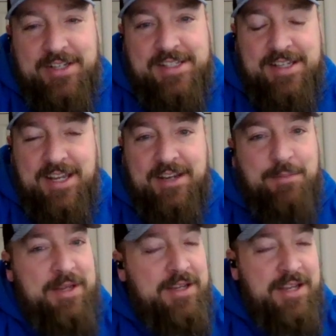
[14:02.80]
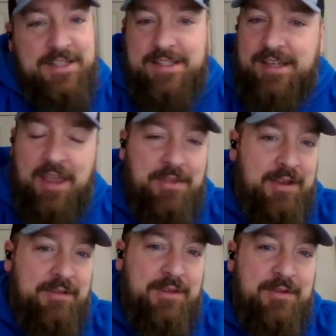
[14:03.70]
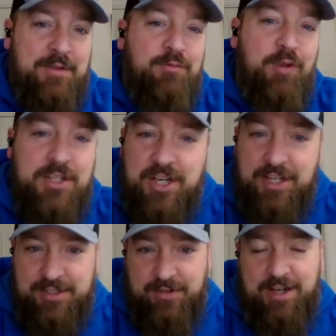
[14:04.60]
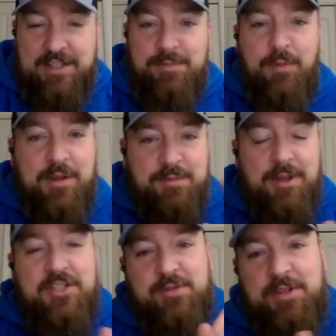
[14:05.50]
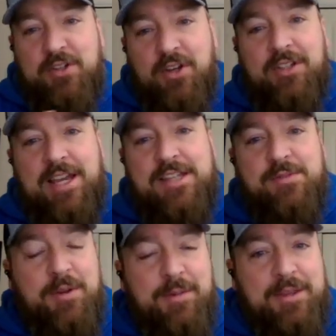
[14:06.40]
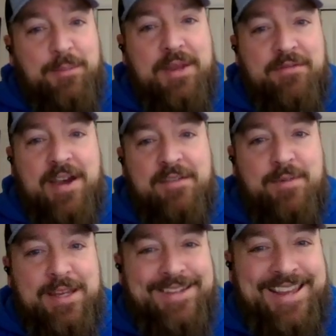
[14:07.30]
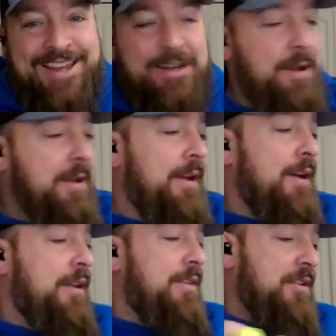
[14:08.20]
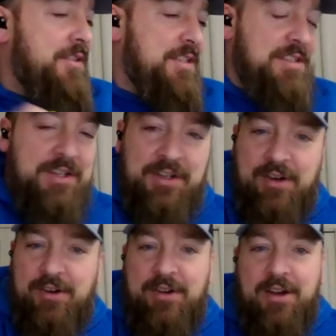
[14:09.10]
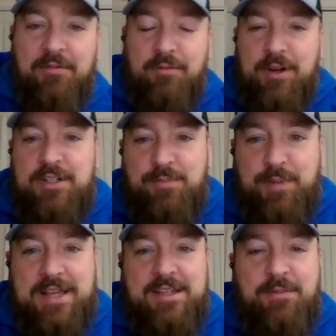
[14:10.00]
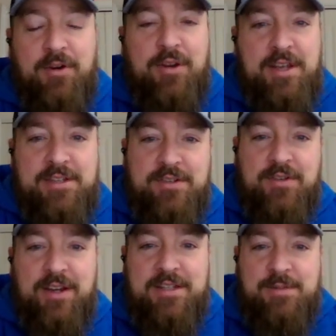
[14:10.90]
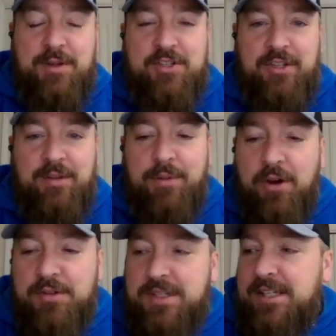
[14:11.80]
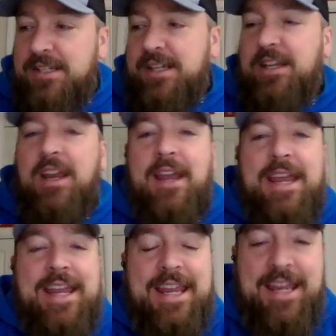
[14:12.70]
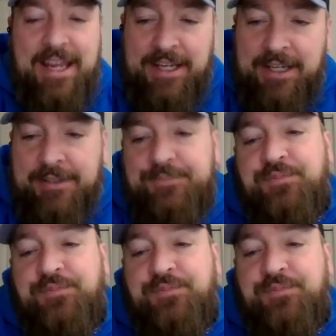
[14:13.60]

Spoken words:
to stick because there's a rich history. As much as we talked last week about the Big Five being dead, there's still a rich basketball history, especially in the postseason in